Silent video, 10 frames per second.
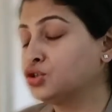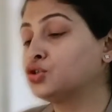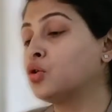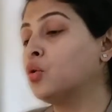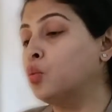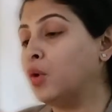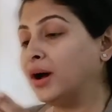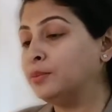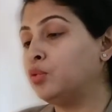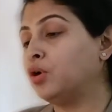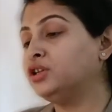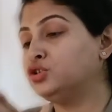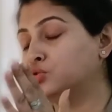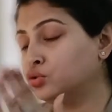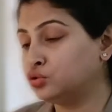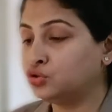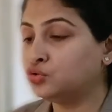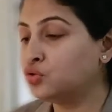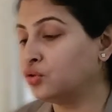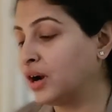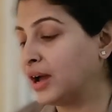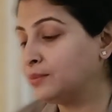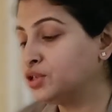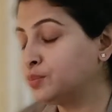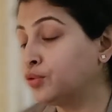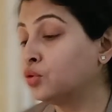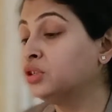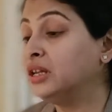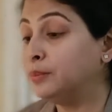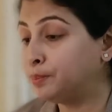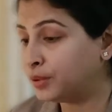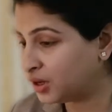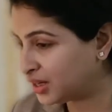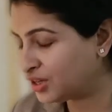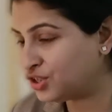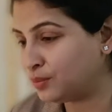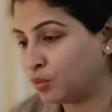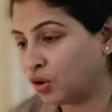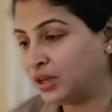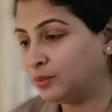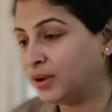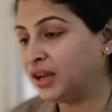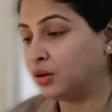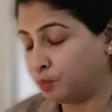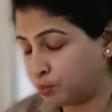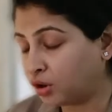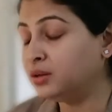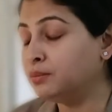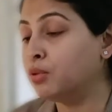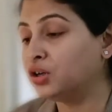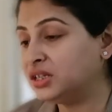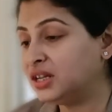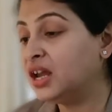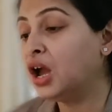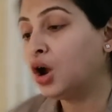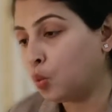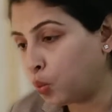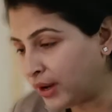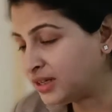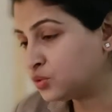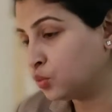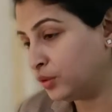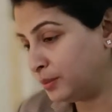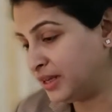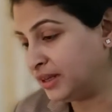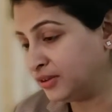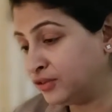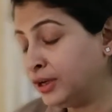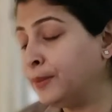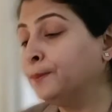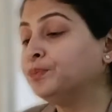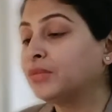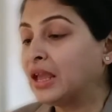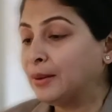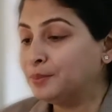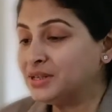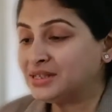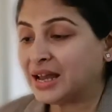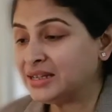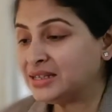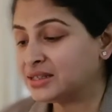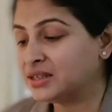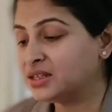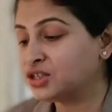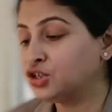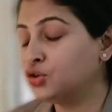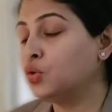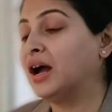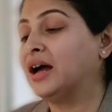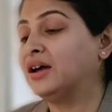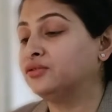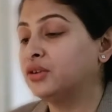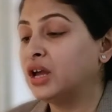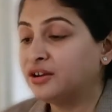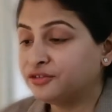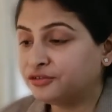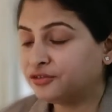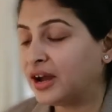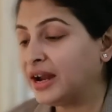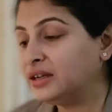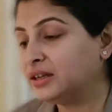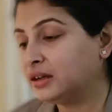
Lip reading: So 1.2 to 2 grams protein per kg body weight would be given. Besides this, you have fat.